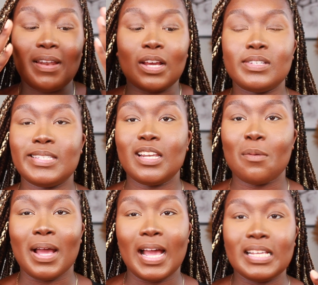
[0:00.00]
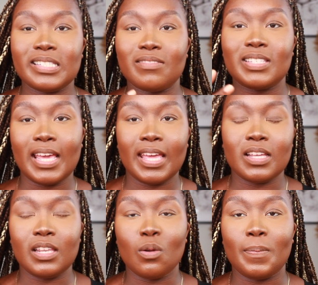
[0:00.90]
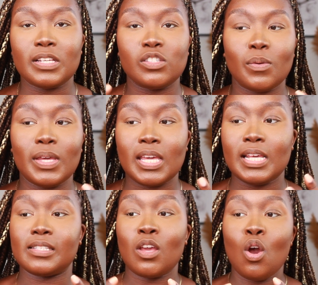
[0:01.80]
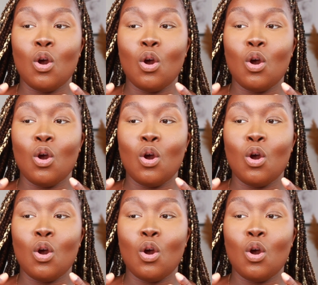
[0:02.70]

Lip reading: like concealer on my eyes and I've set it a little bit so it is